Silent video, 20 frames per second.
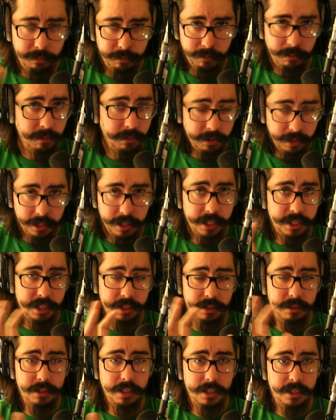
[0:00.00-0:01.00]
This
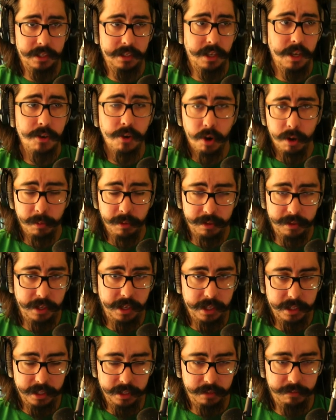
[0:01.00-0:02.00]
is a normal thing.
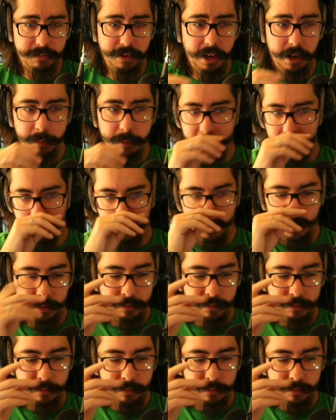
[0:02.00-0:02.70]
This is fair, by the way.